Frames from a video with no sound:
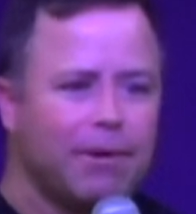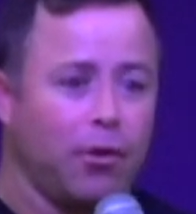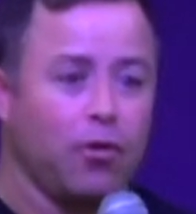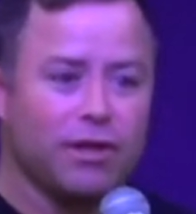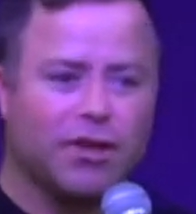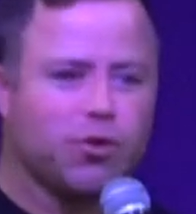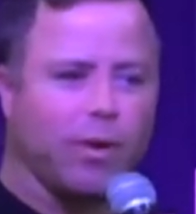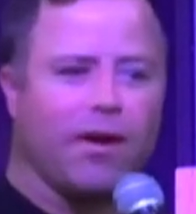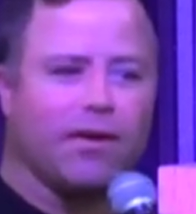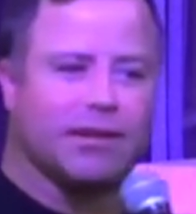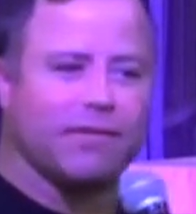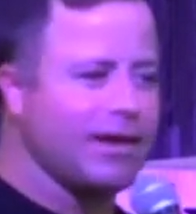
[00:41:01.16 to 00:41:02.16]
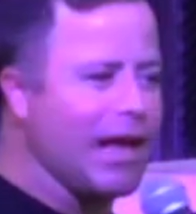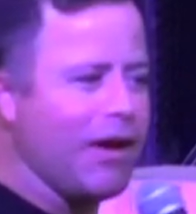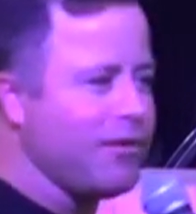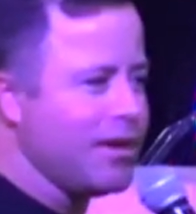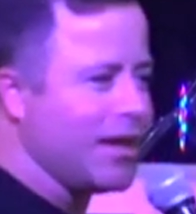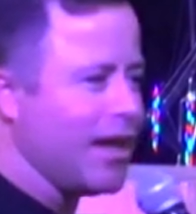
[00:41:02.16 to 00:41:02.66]
Because he swears every
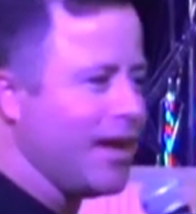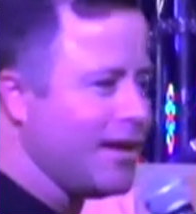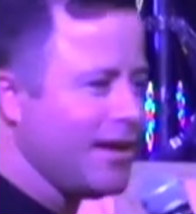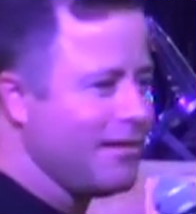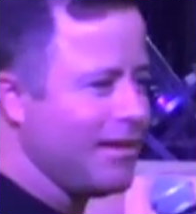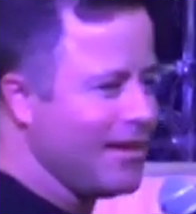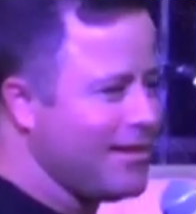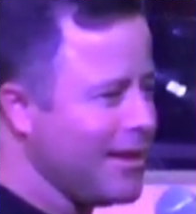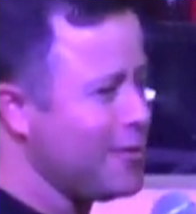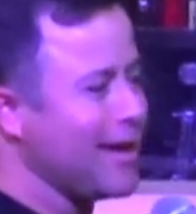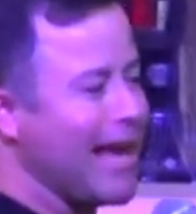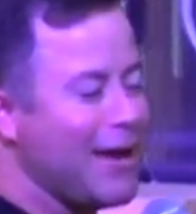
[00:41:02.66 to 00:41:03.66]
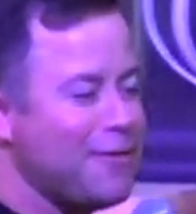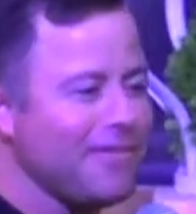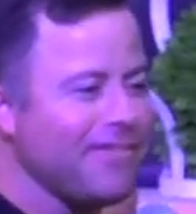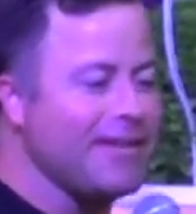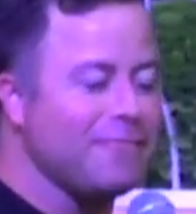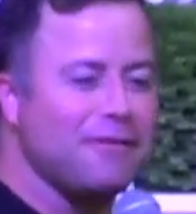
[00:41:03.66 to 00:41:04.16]
now and again. It's okay
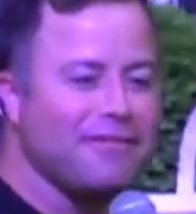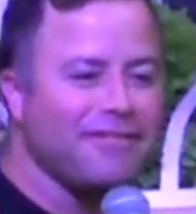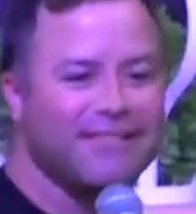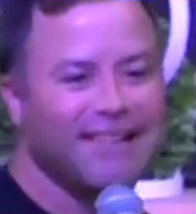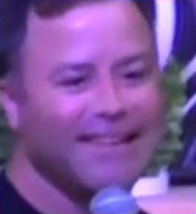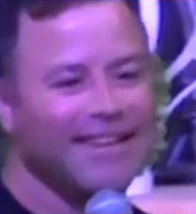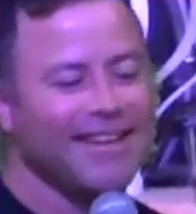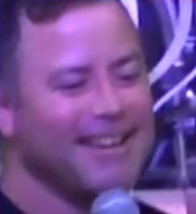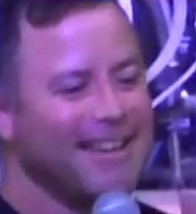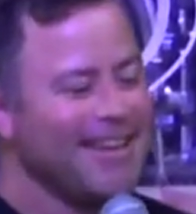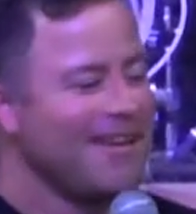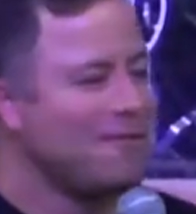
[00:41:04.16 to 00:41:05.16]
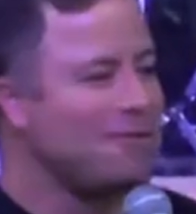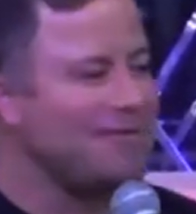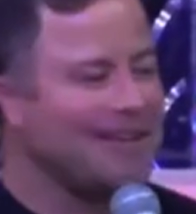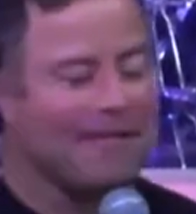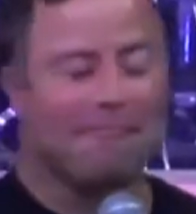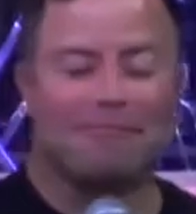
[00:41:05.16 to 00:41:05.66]
with
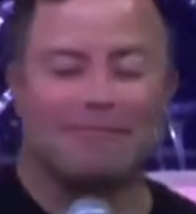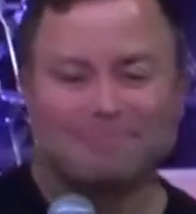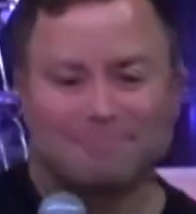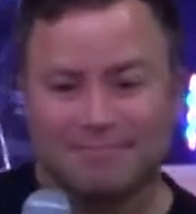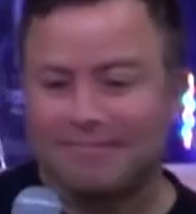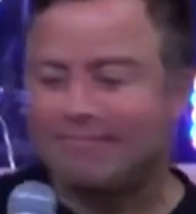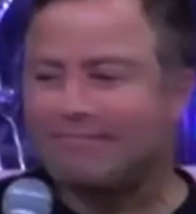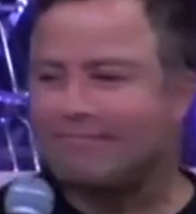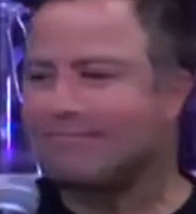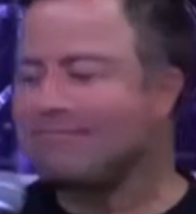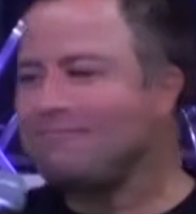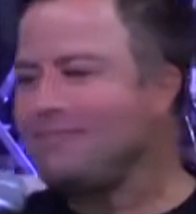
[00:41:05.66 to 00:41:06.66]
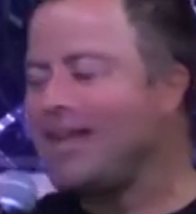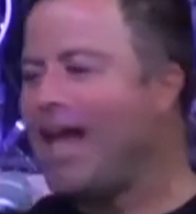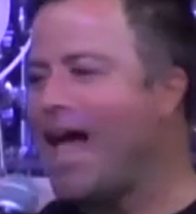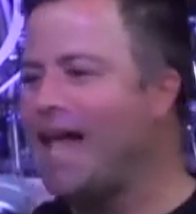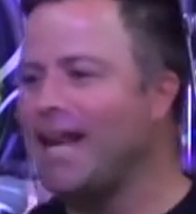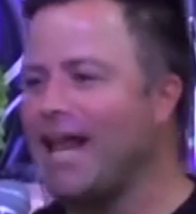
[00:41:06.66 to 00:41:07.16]
him.
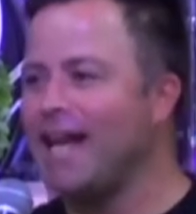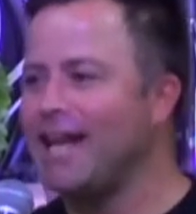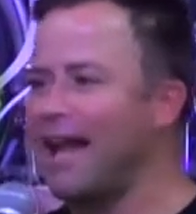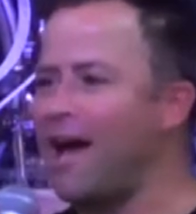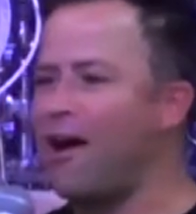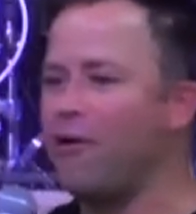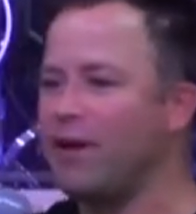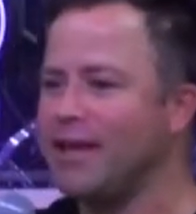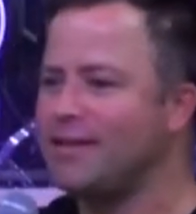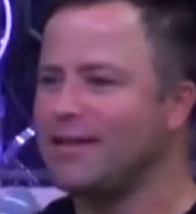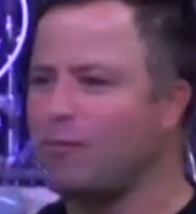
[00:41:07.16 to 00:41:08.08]
And now he says he